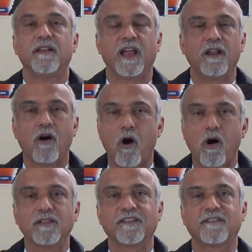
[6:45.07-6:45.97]
in
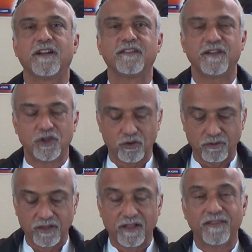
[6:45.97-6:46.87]
all the studies has
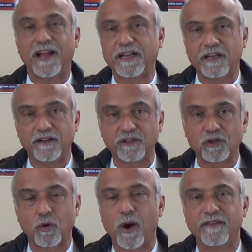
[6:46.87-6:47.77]
shown that it
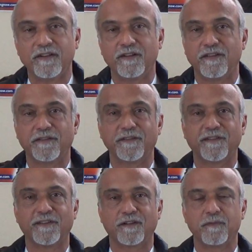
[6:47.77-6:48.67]
destroys the digestive
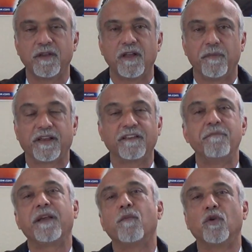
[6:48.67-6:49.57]
system, because
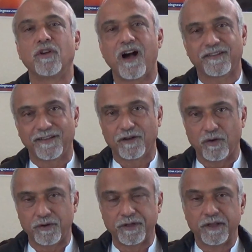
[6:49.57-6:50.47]
it make more toxic
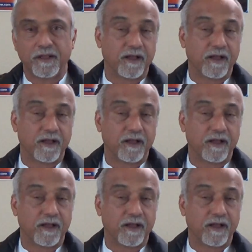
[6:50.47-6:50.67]
load.